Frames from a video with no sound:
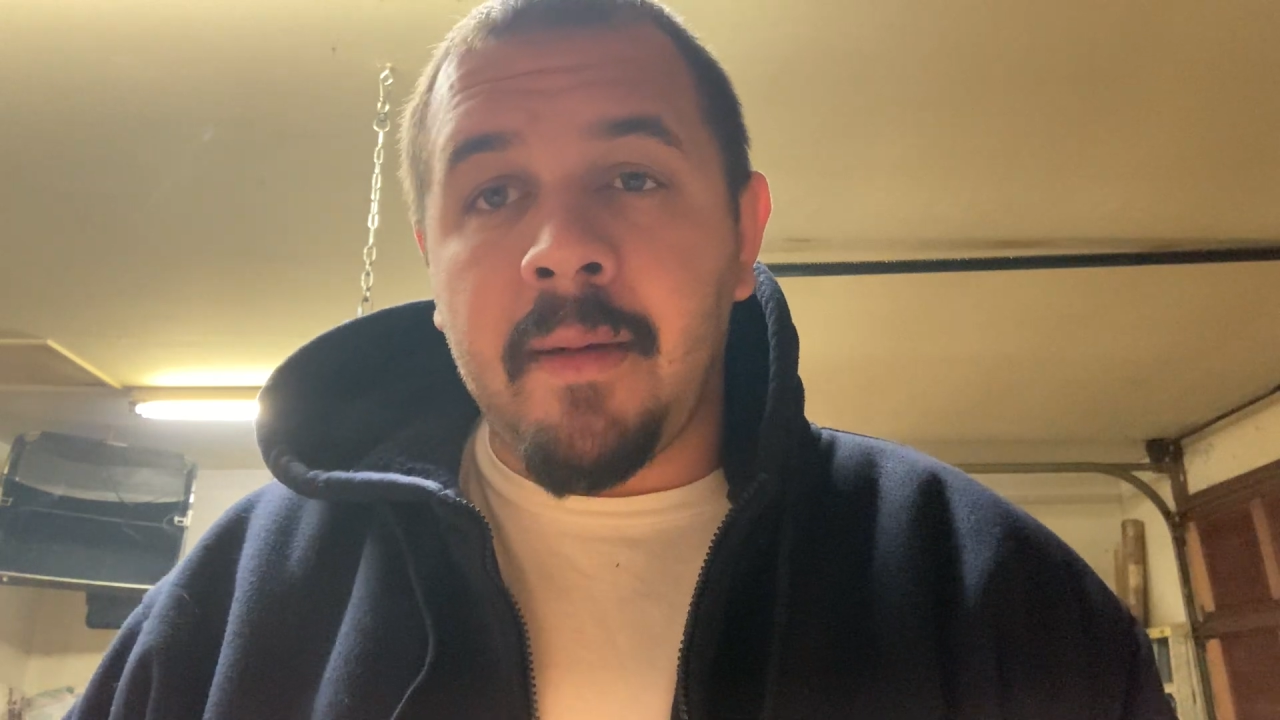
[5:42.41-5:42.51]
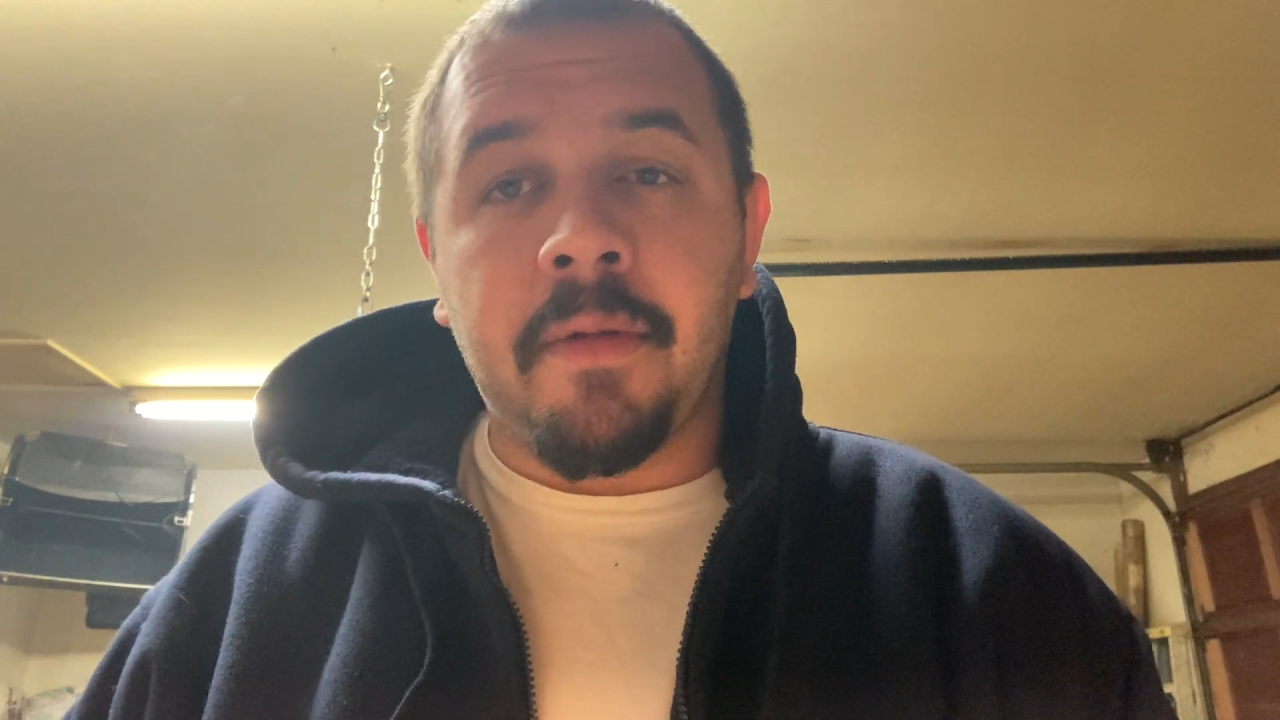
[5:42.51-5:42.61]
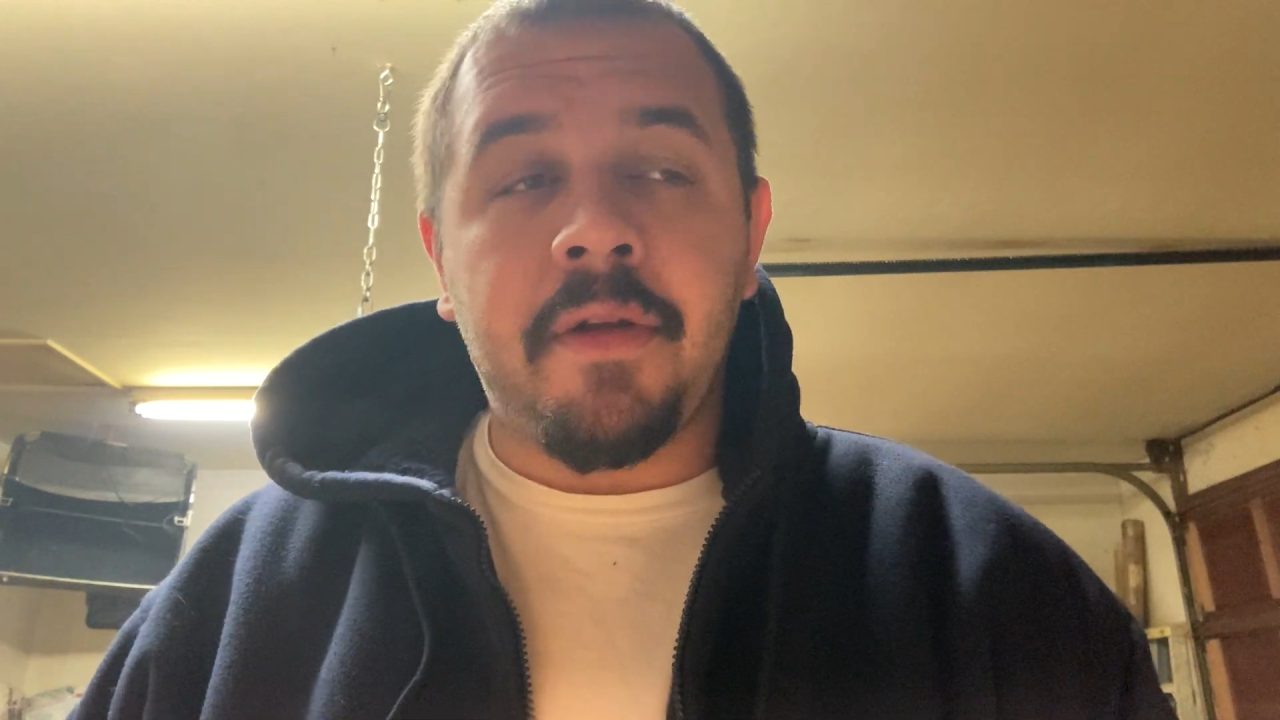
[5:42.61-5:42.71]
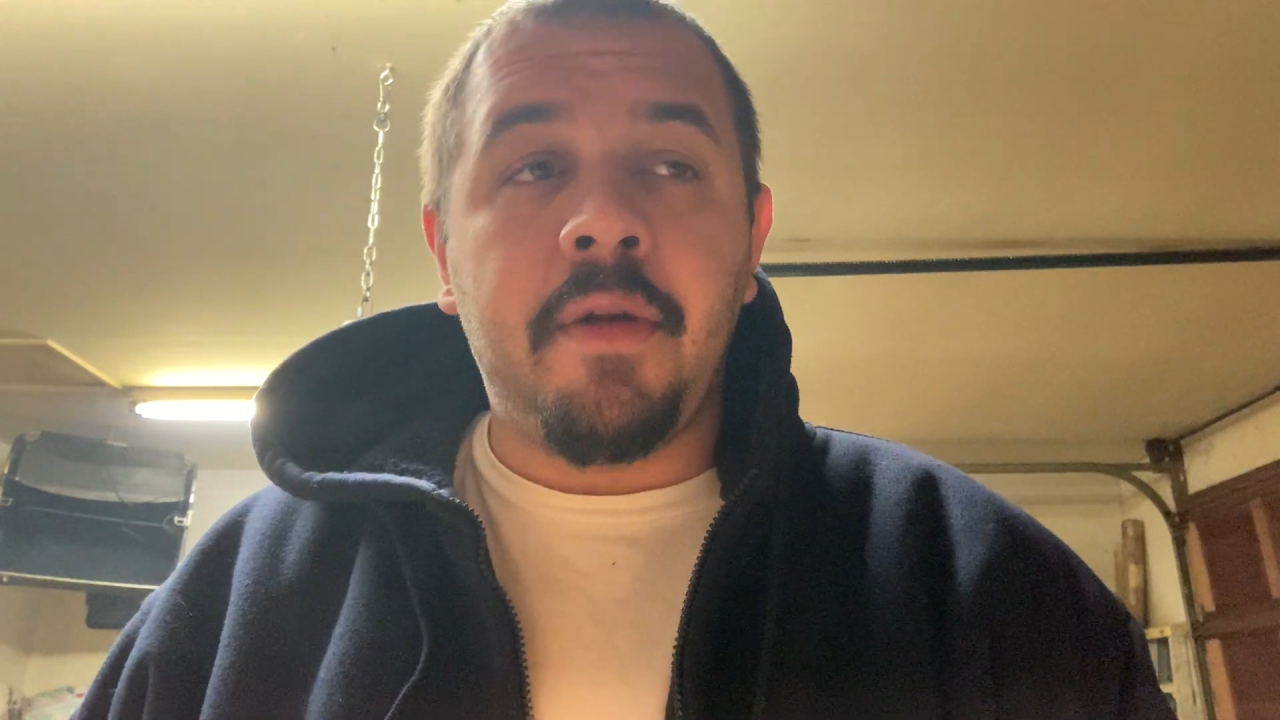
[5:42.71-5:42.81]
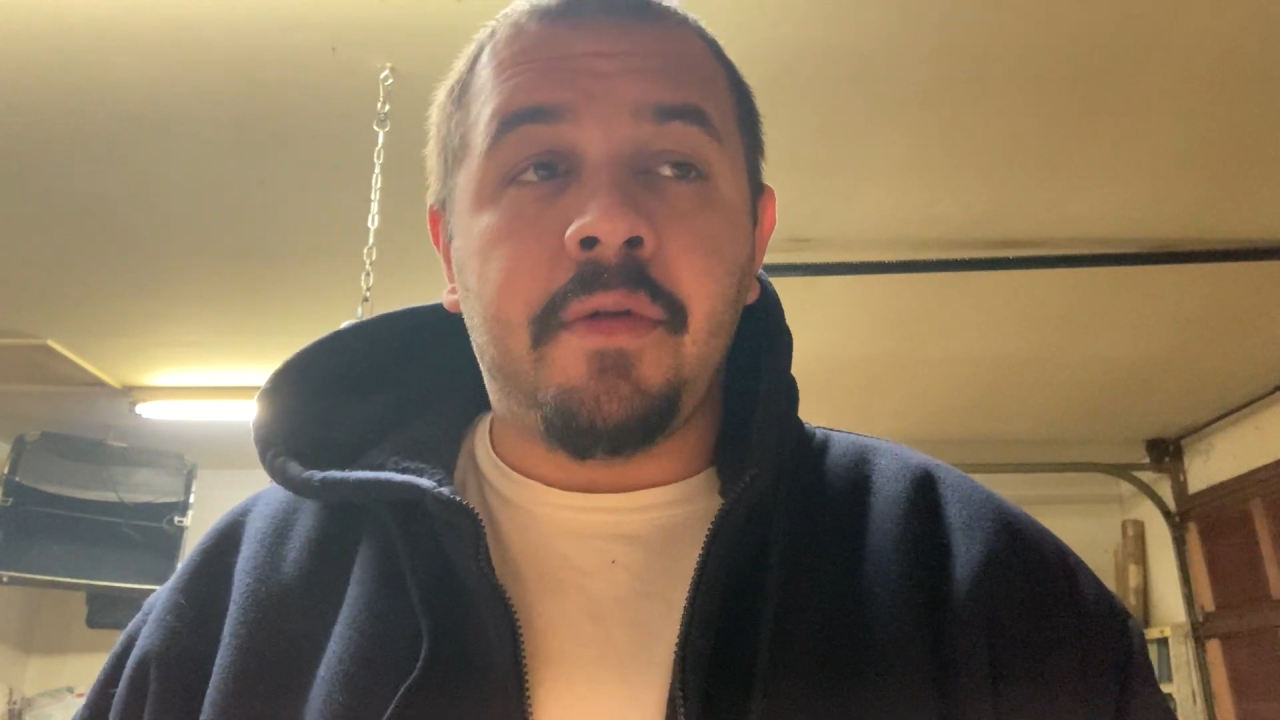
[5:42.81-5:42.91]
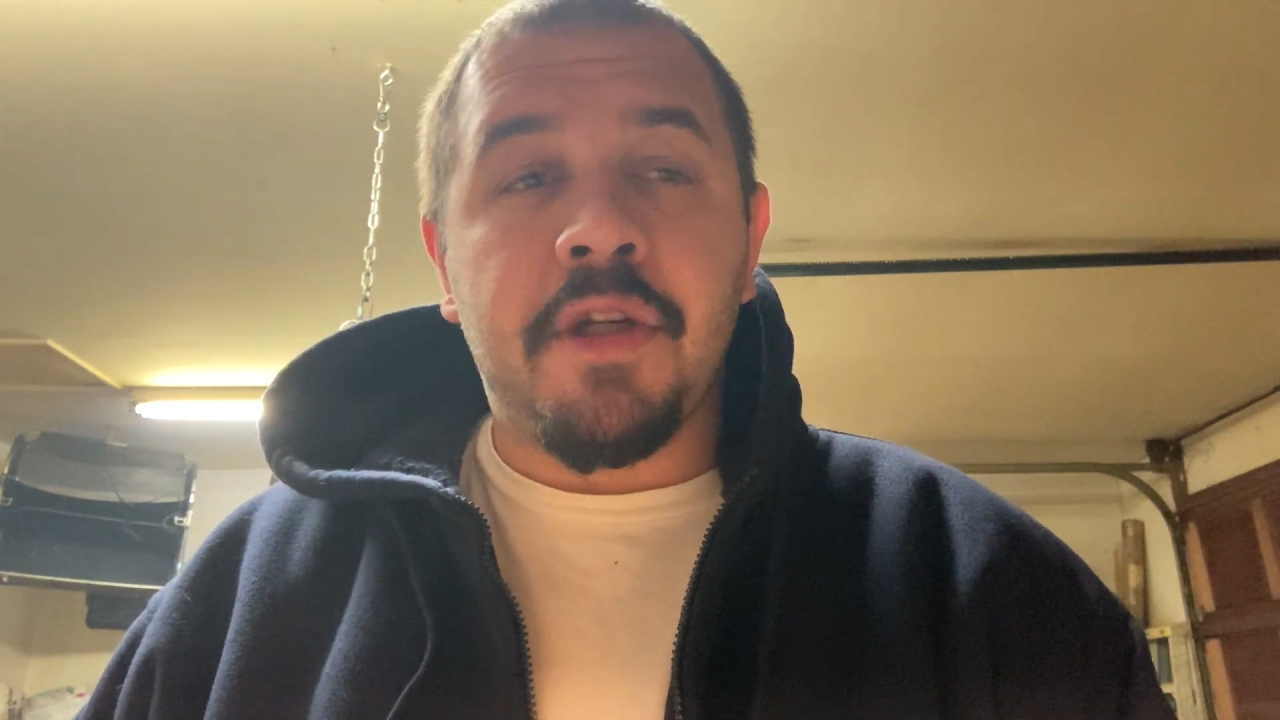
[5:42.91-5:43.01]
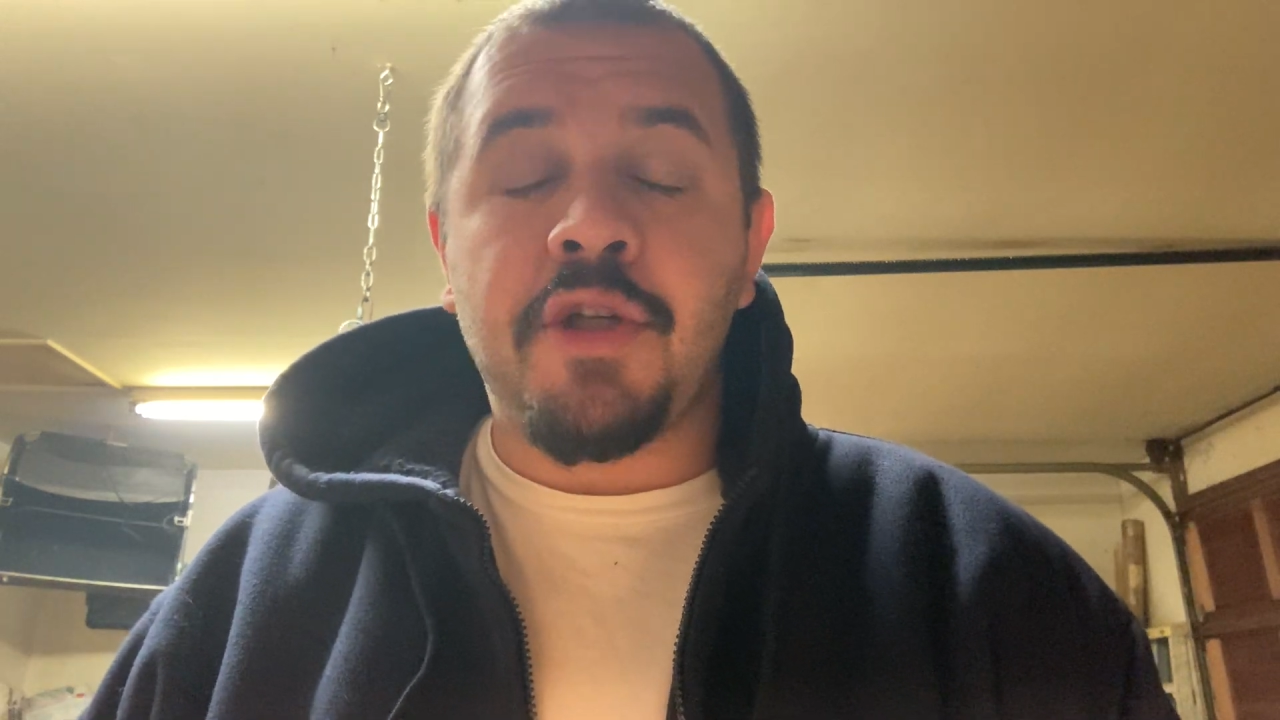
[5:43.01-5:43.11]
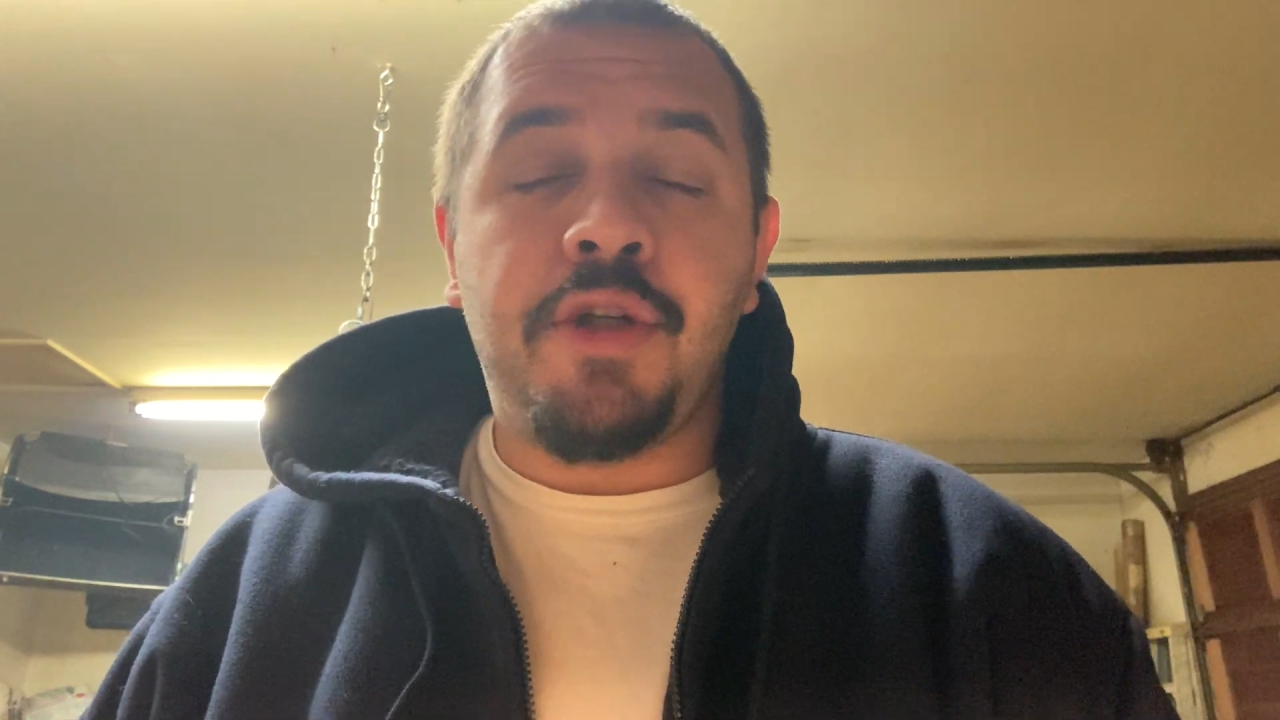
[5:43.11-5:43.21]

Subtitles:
able to do is